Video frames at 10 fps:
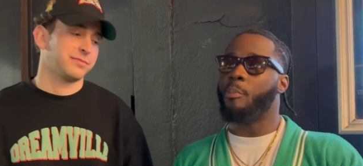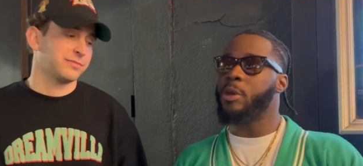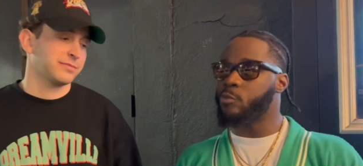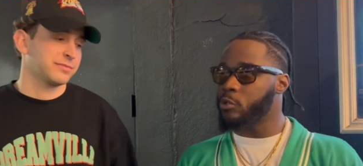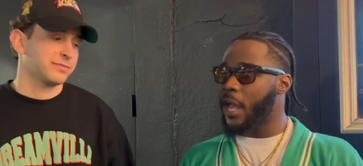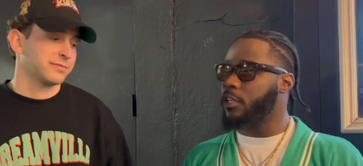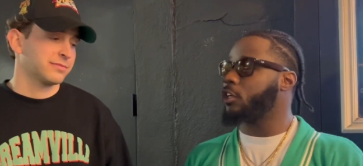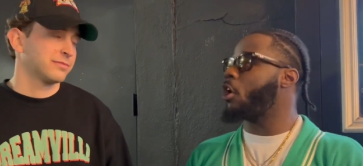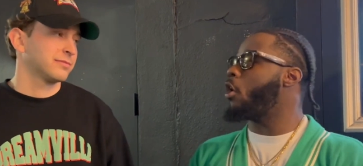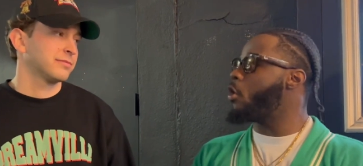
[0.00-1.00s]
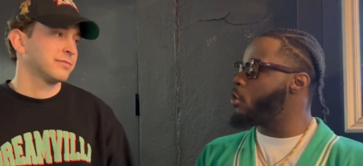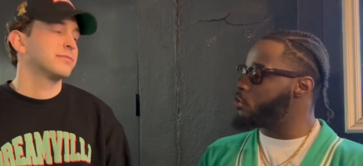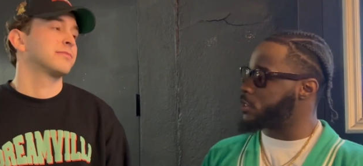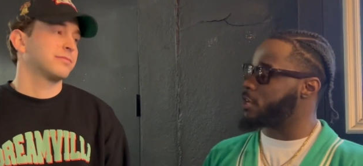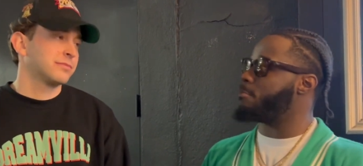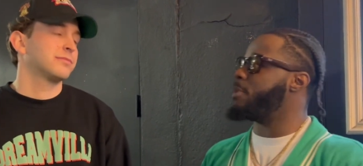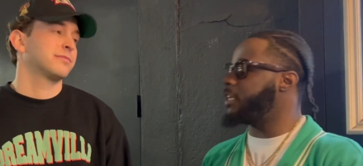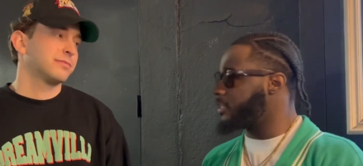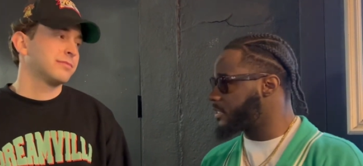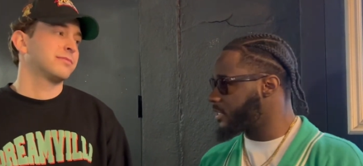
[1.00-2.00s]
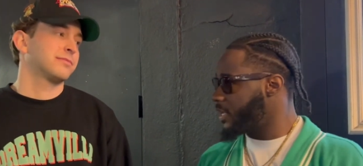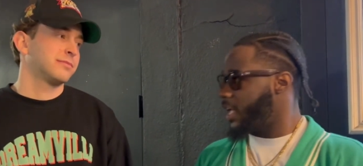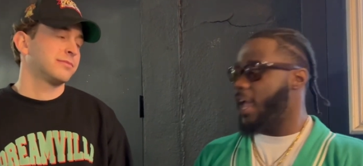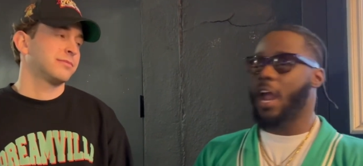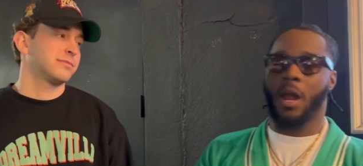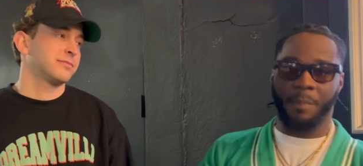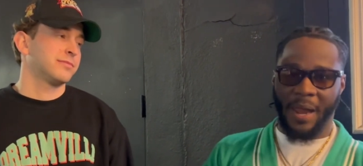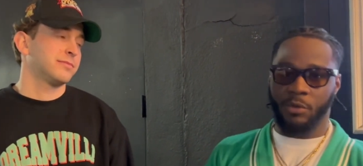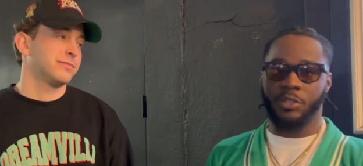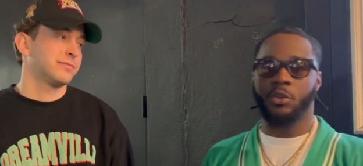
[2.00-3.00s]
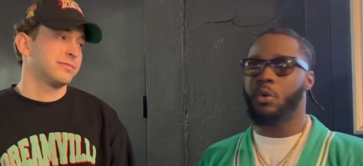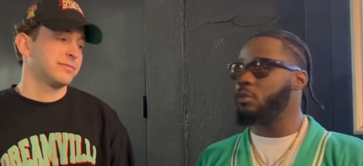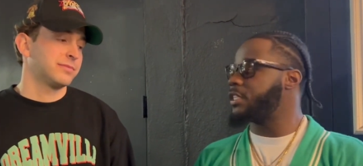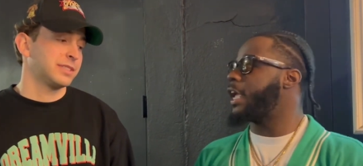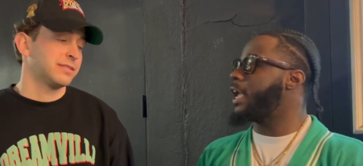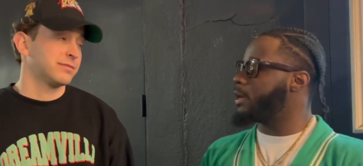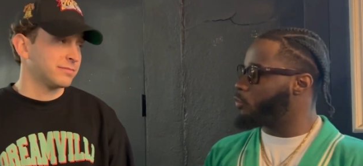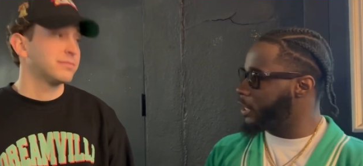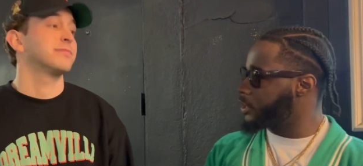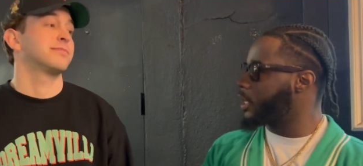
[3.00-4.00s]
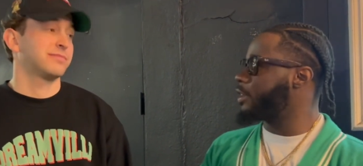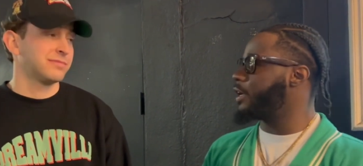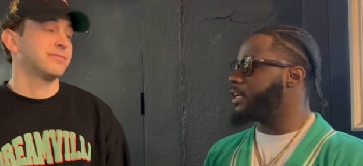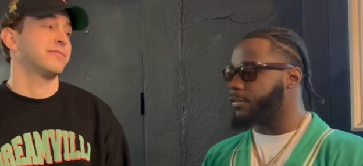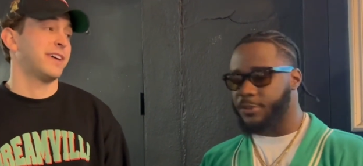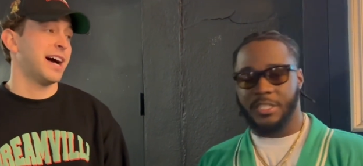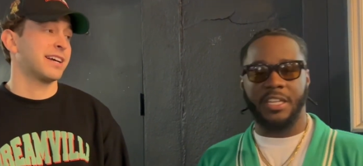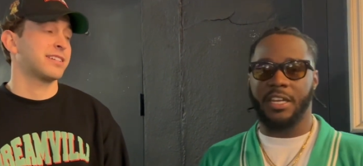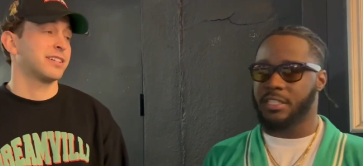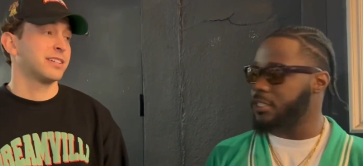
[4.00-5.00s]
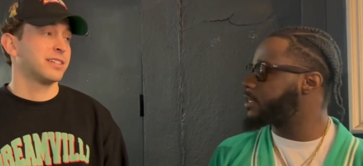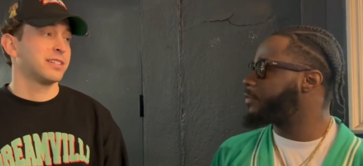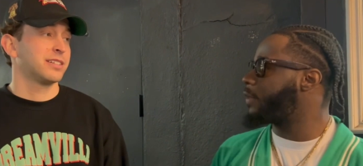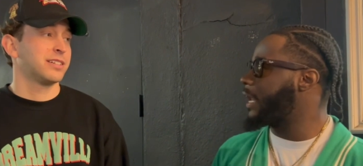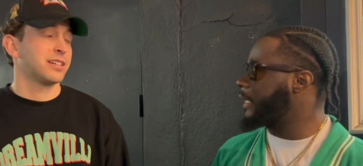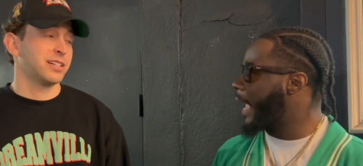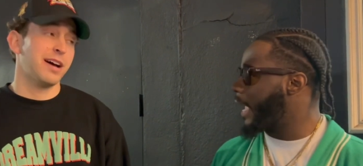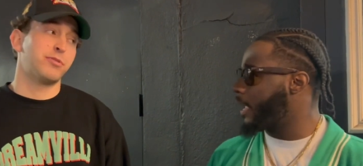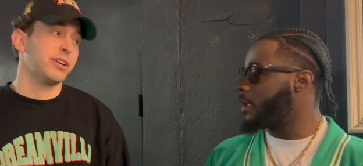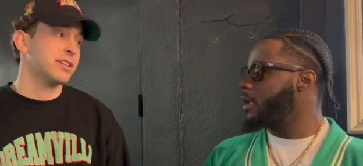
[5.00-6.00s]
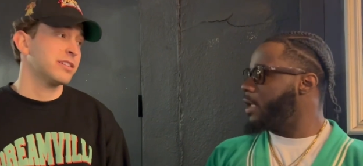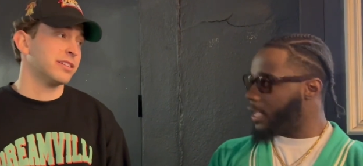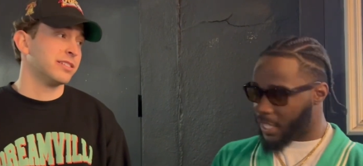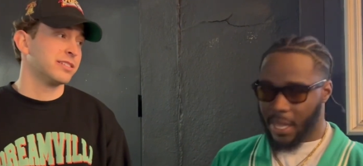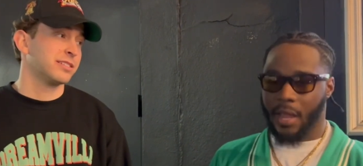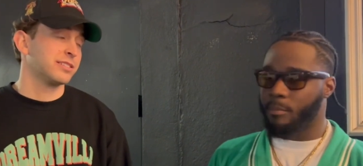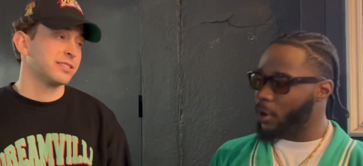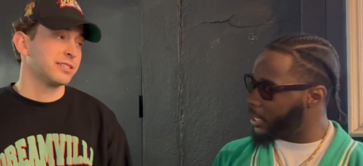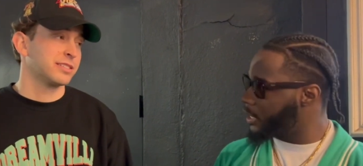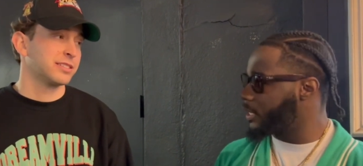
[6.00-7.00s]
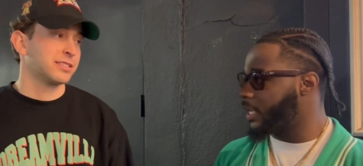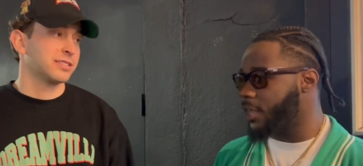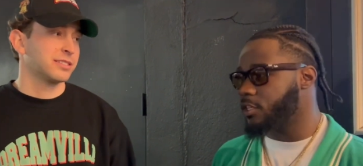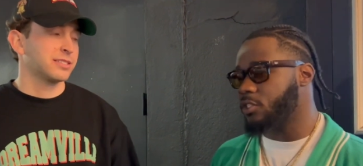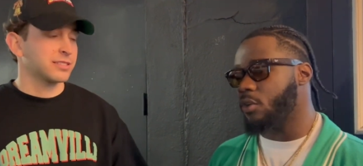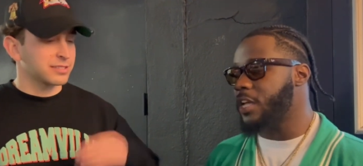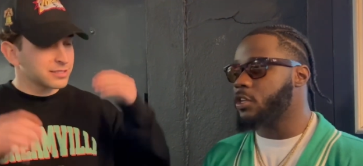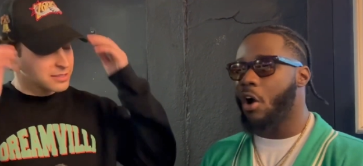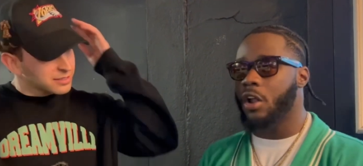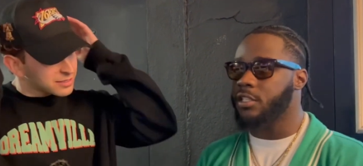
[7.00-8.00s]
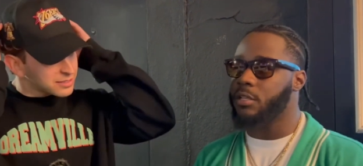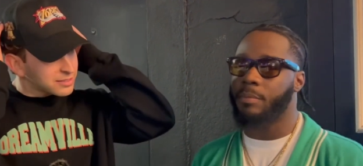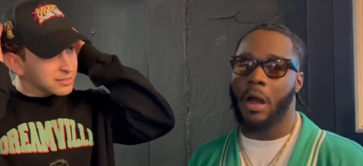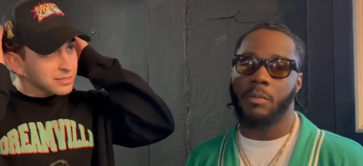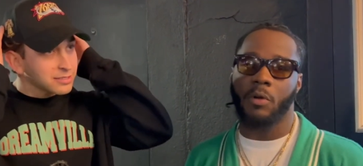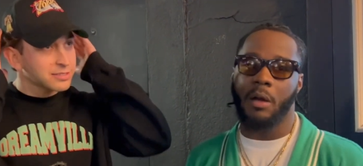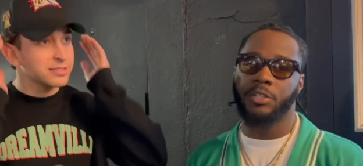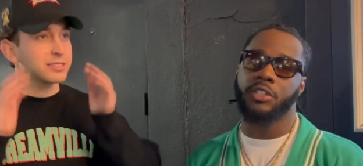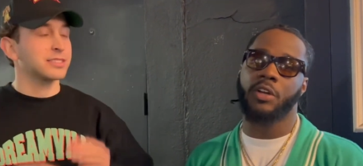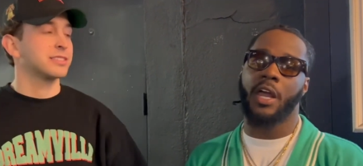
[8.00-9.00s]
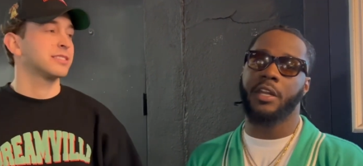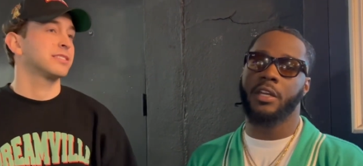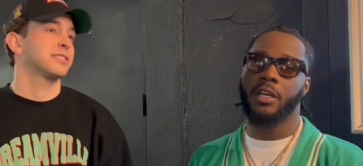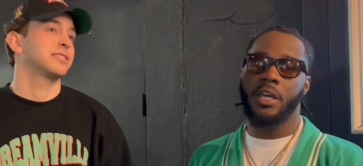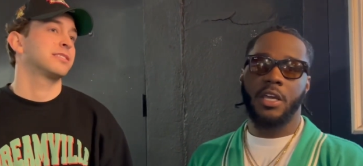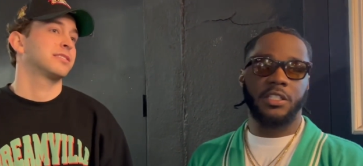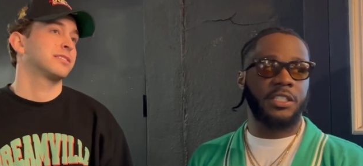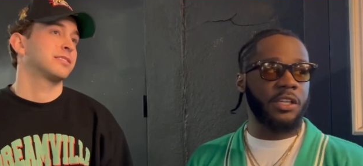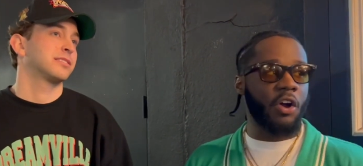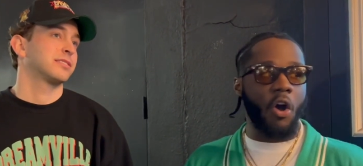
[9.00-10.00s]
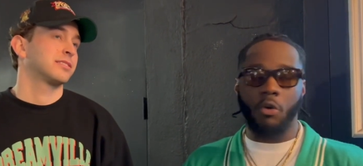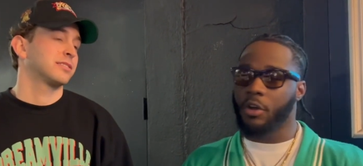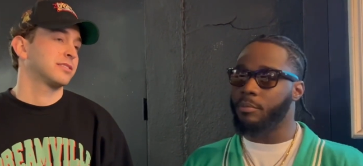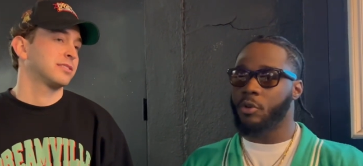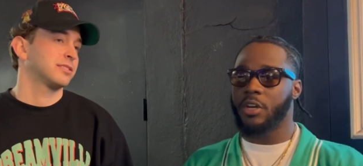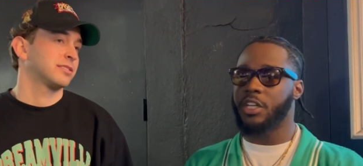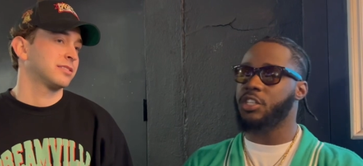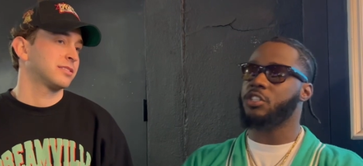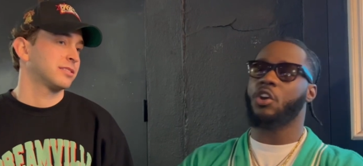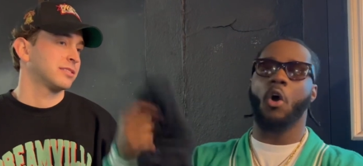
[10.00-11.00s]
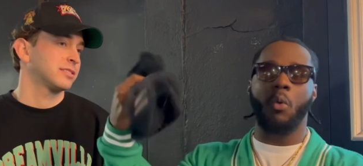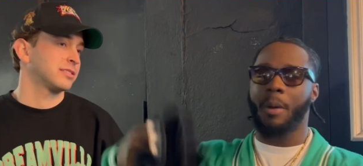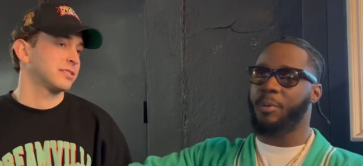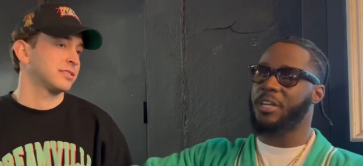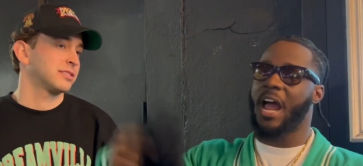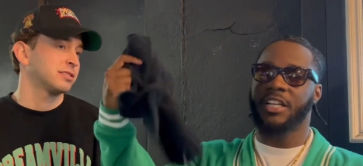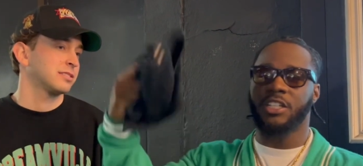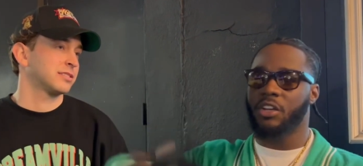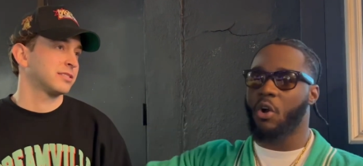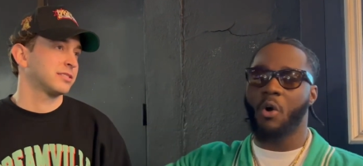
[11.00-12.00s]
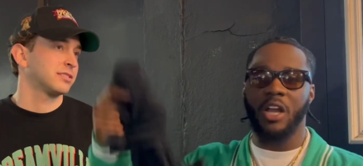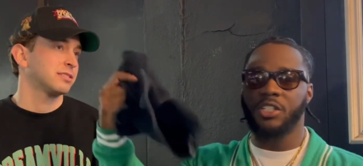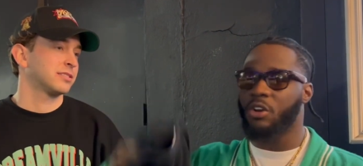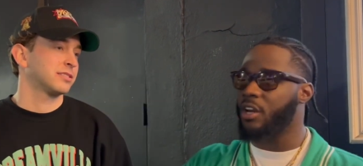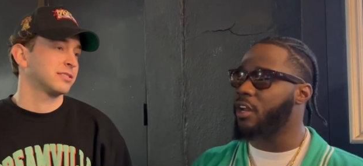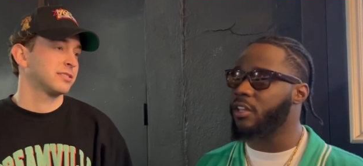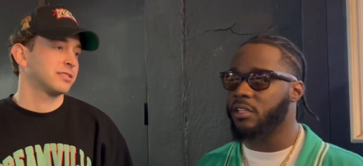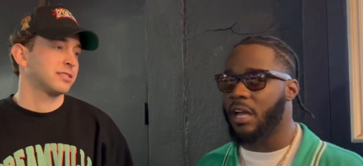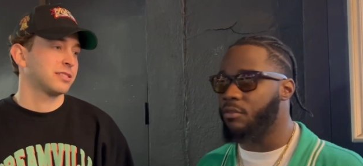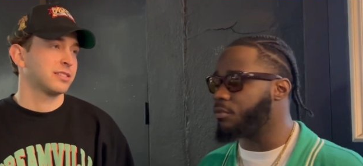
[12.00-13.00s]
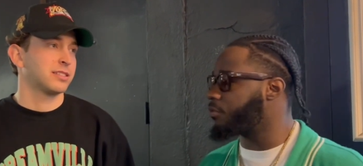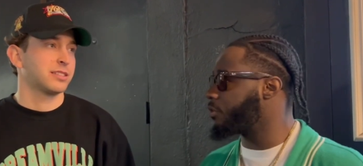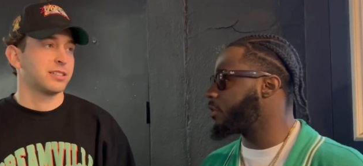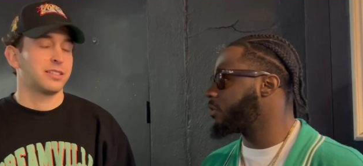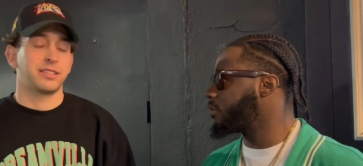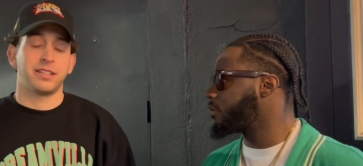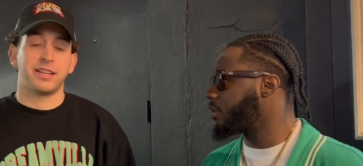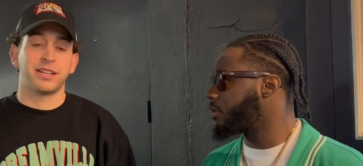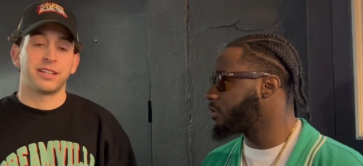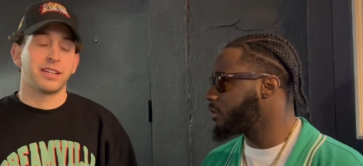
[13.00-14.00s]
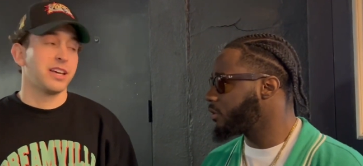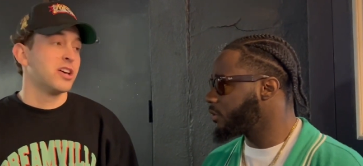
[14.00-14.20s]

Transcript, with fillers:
Speaker 1: people like the Coles and the Meeks and everybody was doing was getting with each other in different Facts. cities and stuff like that. Collaboration. And, yeah, and bringing it together. So that's all it's about, bro. I'm just trying to see the whole community just go up a notch and go up on another level for real. Yeah. Yeah.